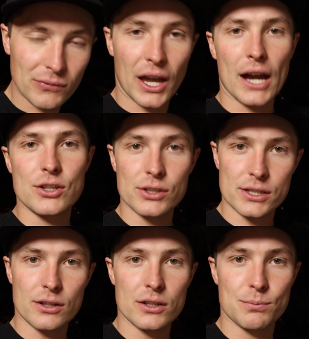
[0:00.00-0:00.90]
actually
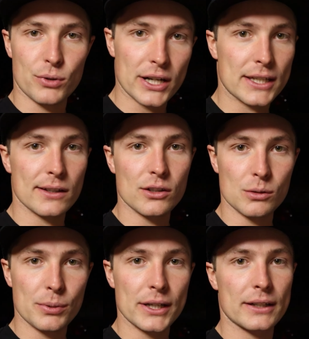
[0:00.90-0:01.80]
start to break in a
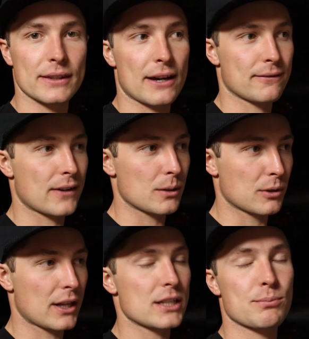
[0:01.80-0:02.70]
little bit and that
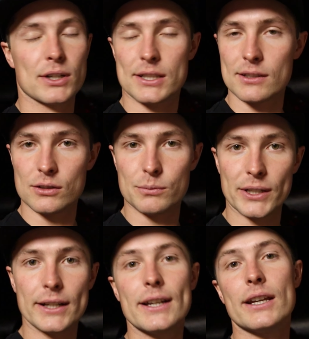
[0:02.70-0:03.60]
fiberglass breaks in a little bit,